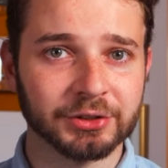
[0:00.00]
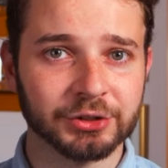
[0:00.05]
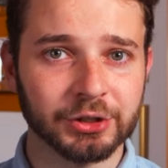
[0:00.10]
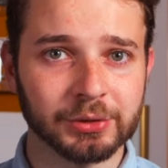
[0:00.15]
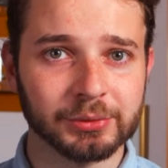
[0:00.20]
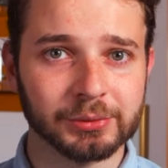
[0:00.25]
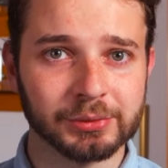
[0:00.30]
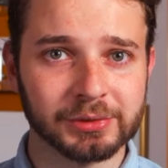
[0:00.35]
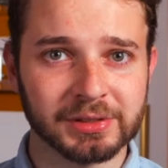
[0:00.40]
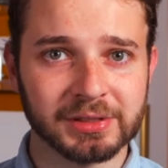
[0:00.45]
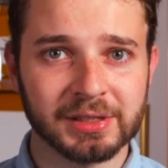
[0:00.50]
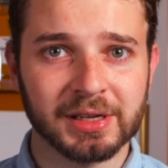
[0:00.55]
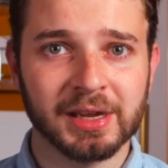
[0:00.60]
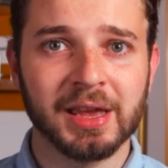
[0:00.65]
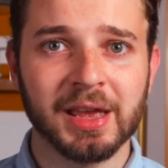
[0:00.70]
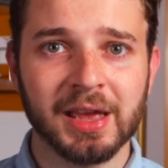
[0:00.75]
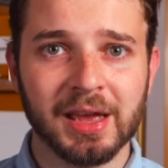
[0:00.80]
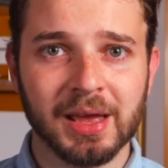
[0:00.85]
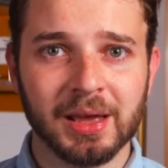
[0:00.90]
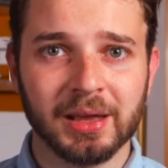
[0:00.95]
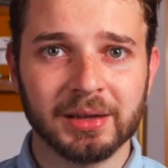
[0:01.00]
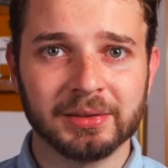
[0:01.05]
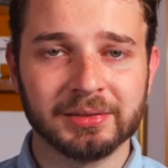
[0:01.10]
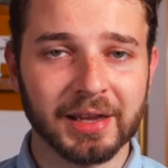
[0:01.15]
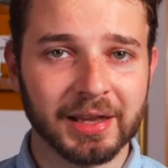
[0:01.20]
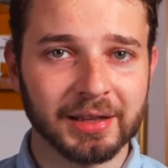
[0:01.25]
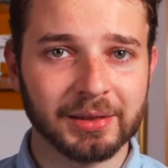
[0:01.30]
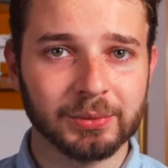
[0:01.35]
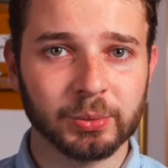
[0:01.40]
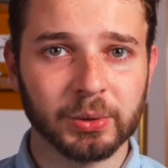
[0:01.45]
Jones.
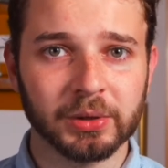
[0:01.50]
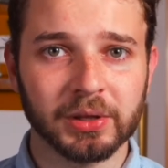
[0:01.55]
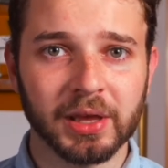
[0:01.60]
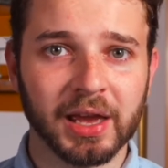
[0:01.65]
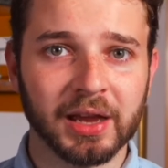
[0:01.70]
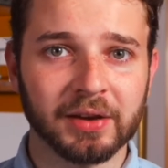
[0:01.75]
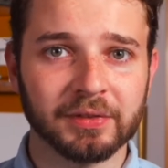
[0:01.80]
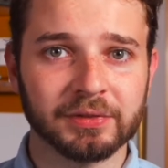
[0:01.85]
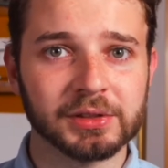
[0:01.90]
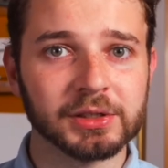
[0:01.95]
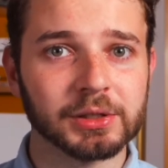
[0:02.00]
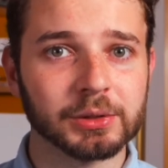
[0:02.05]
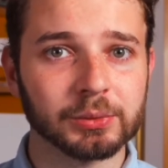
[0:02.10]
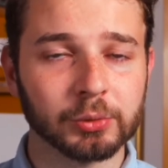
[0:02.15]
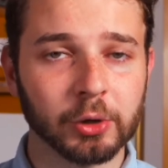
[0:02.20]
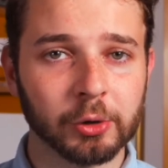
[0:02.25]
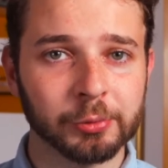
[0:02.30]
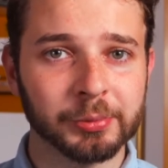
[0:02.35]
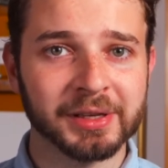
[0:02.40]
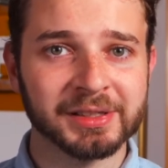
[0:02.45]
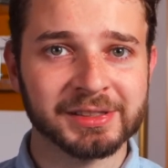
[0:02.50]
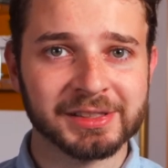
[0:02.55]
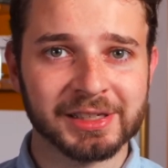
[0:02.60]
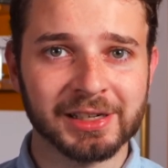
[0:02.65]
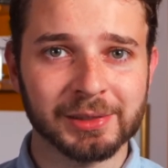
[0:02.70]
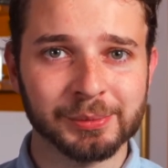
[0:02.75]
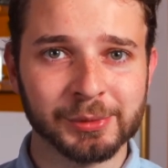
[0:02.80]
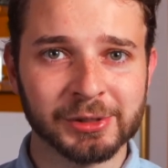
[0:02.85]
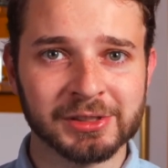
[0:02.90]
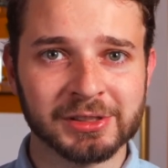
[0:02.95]
Then we have the romance
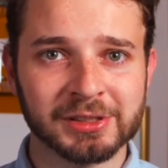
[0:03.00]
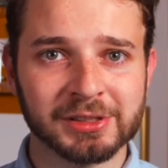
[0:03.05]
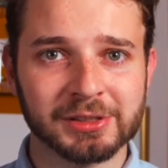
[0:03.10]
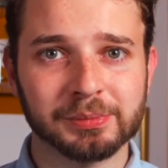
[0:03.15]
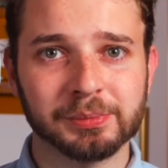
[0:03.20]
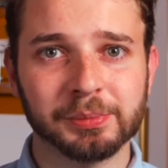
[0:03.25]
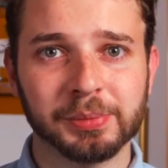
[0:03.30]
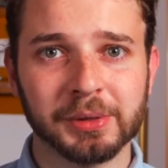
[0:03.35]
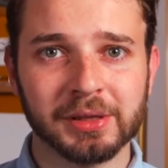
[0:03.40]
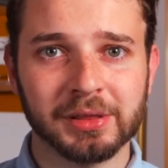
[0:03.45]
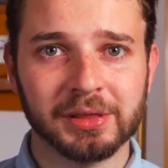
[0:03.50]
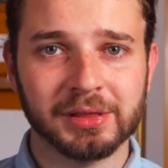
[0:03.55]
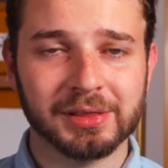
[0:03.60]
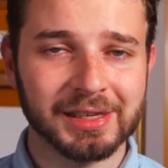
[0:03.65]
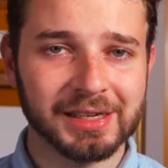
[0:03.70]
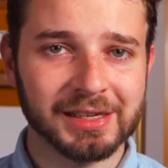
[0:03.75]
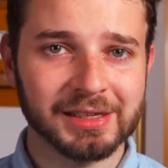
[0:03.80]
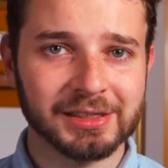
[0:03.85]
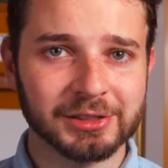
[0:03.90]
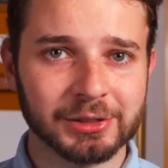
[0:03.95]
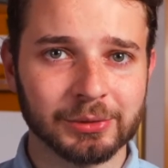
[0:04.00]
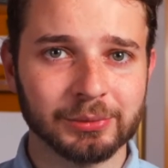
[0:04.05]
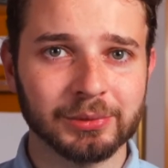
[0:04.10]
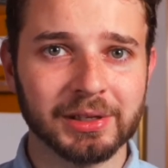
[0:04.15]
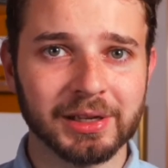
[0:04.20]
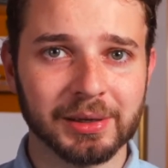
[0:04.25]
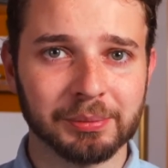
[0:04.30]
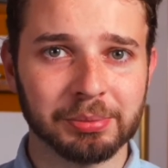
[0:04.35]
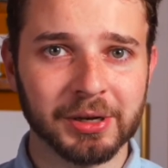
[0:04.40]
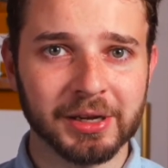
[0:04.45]
elements, but these
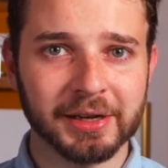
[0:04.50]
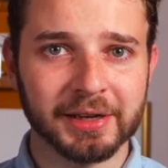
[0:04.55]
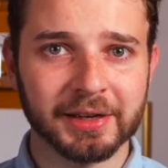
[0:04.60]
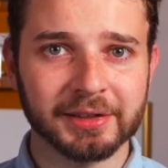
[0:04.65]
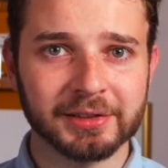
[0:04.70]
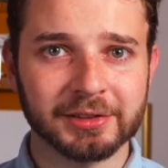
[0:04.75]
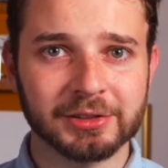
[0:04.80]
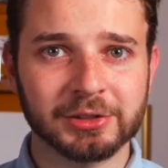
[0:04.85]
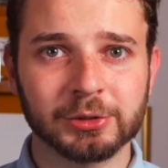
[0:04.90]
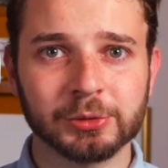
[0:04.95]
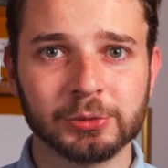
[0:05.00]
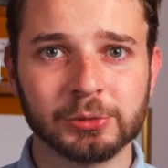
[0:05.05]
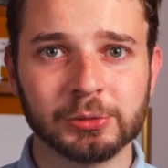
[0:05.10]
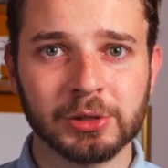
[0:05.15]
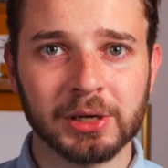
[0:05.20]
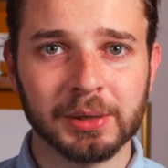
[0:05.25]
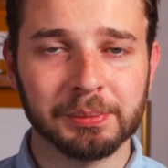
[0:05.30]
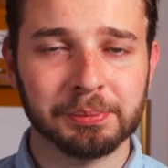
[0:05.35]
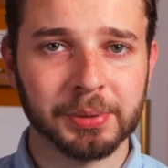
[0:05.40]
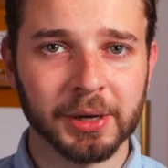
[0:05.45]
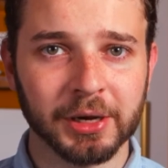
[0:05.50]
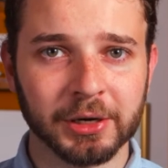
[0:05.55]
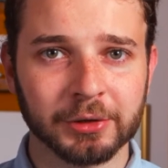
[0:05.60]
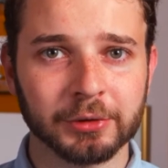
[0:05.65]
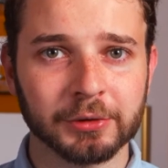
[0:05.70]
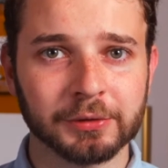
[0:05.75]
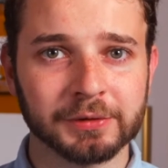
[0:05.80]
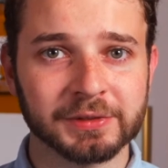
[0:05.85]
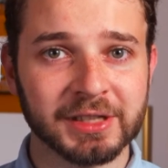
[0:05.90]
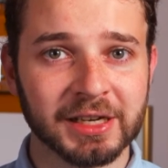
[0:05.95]
only apply to a pair
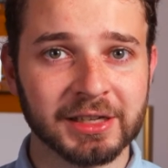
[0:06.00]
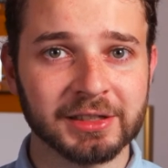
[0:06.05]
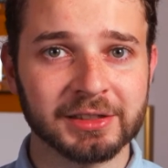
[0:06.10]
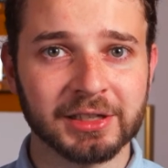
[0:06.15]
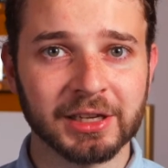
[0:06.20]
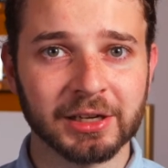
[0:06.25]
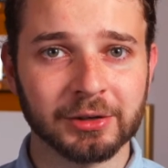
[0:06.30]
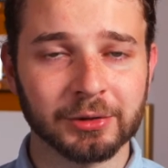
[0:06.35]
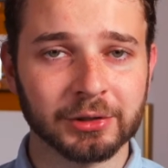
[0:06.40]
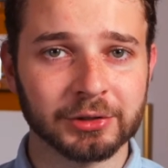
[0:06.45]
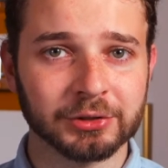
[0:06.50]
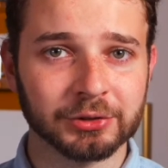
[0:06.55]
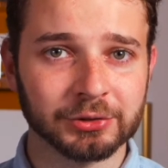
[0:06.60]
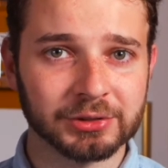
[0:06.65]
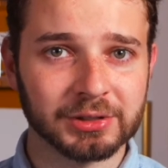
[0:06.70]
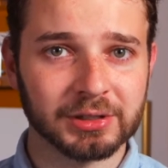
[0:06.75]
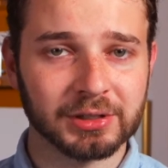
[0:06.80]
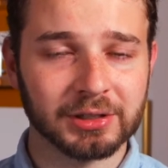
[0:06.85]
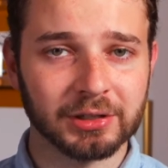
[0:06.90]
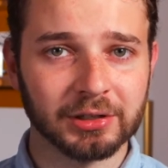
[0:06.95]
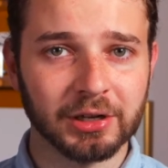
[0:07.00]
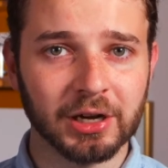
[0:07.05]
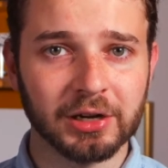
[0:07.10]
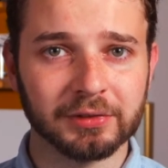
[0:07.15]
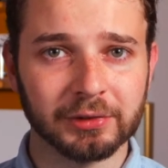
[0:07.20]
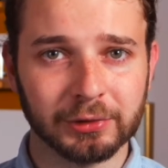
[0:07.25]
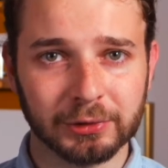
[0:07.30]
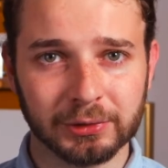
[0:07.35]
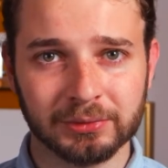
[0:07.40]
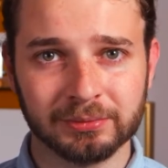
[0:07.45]
of side characters in the
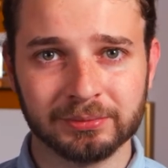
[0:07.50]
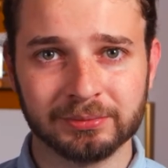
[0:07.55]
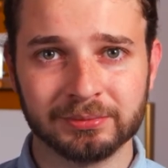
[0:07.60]
novel.